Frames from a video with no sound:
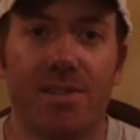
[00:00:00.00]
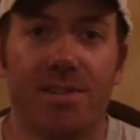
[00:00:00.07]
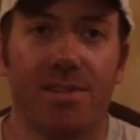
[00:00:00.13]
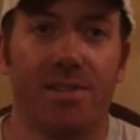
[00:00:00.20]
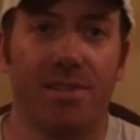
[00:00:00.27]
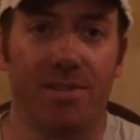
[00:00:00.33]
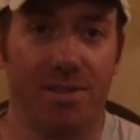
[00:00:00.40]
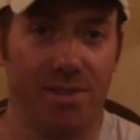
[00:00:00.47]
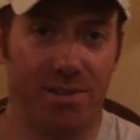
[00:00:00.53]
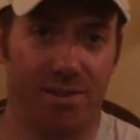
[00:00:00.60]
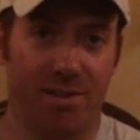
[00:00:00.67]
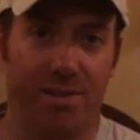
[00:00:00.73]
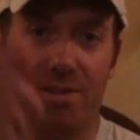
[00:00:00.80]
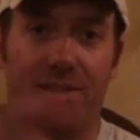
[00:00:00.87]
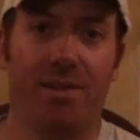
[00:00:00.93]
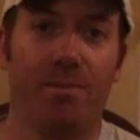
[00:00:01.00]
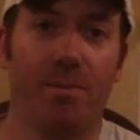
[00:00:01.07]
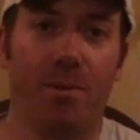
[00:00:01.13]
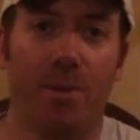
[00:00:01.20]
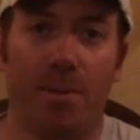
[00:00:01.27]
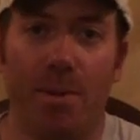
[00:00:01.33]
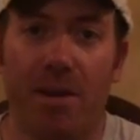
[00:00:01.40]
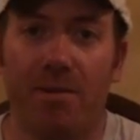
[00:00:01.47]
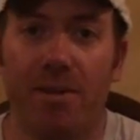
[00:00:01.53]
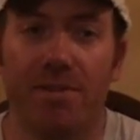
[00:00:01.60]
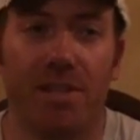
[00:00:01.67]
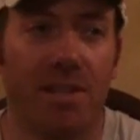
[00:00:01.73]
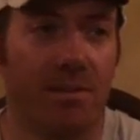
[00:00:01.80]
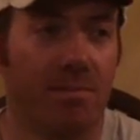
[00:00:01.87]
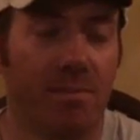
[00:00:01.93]
It's just actually only about
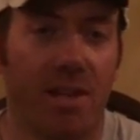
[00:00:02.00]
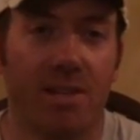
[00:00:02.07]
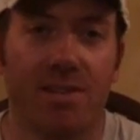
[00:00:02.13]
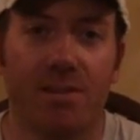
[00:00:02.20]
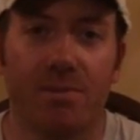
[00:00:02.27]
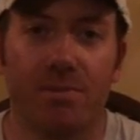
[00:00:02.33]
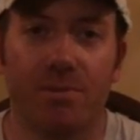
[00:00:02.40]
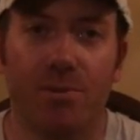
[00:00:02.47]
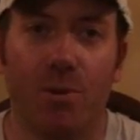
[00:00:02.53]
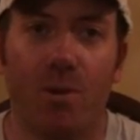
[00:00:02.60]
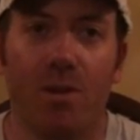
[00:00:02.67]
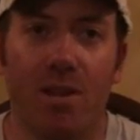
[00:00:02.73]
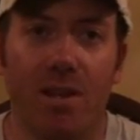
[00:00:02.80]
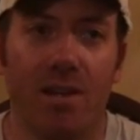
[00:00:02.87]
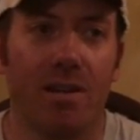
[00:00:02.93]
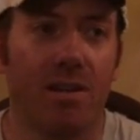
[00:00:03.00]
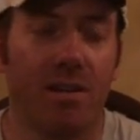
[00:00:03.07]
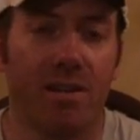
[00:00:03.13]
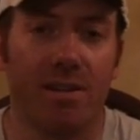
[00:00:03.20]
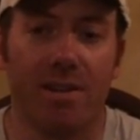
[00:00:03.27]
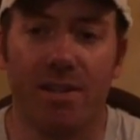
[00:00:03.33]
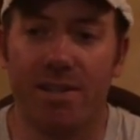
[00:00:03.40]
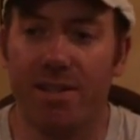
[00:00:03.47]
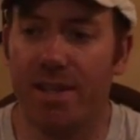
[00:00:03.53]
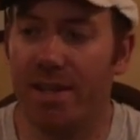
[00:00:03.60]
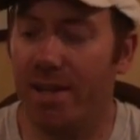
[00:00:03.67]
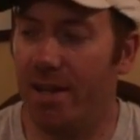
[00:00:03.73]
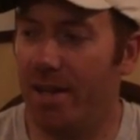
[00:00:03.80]
15 minutes north of here, and then